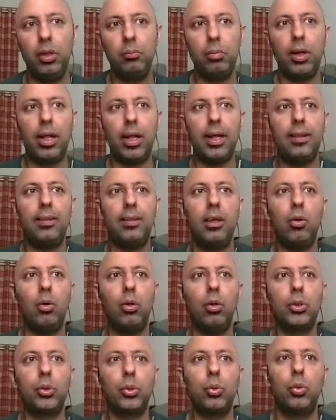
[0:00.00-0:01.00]
But I think
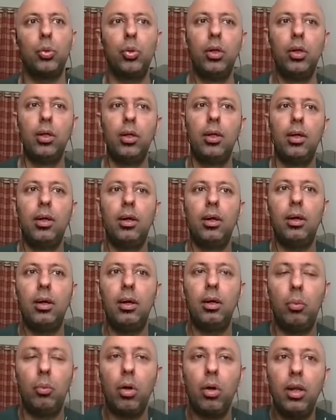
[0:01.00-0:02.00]
also
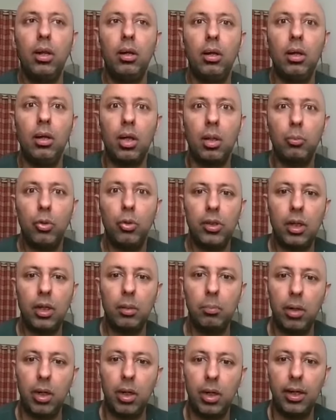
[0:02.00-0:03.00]
what I learned about
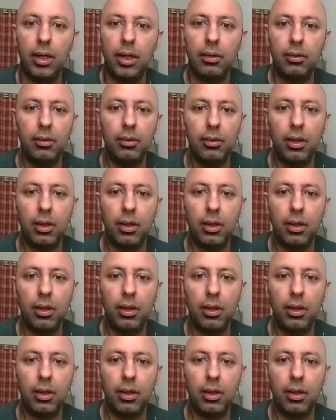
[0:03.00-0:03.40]
that market